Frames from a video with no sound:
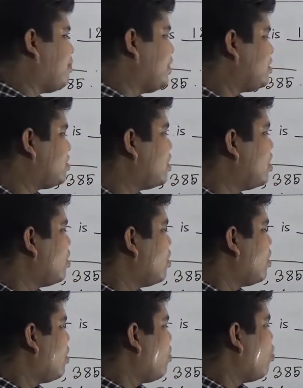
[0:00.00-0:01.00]
means
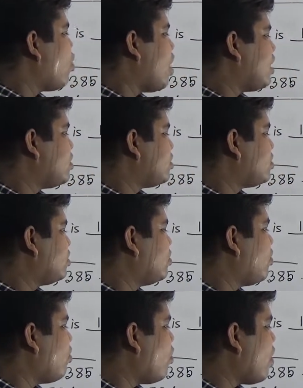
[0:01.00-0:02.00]
1. So
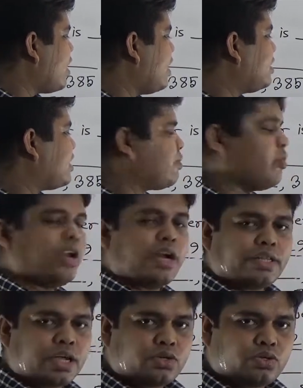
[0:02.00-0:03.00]
1 is smaller
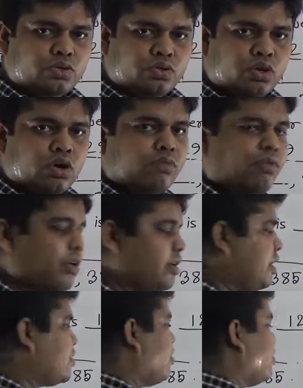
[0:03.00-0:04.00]
than 2. For this we